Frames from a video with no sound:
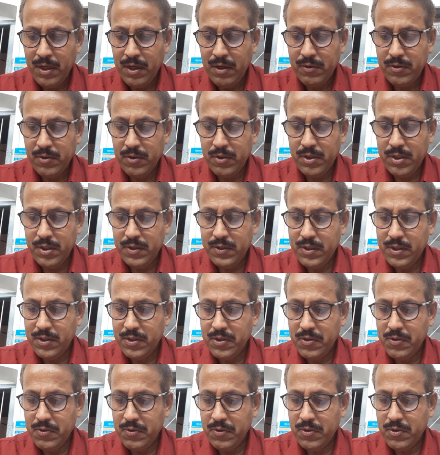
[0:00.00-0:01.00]
So this is
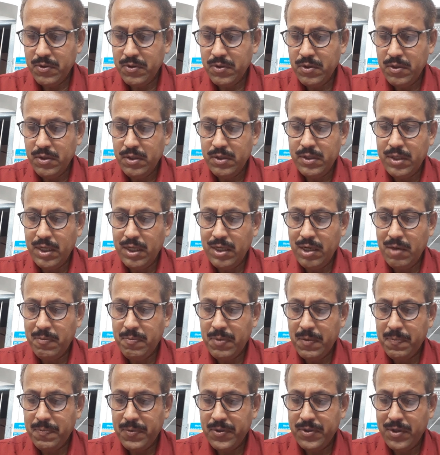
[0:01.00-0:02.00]
used general
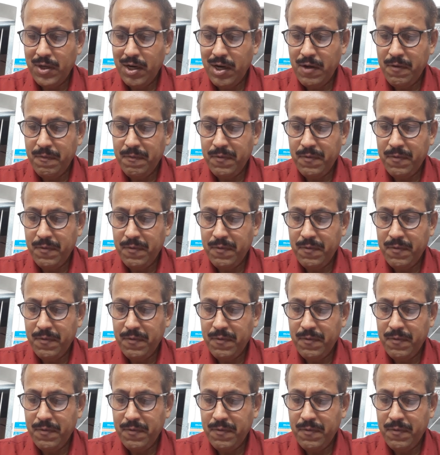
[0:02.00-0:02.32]
purpose alloy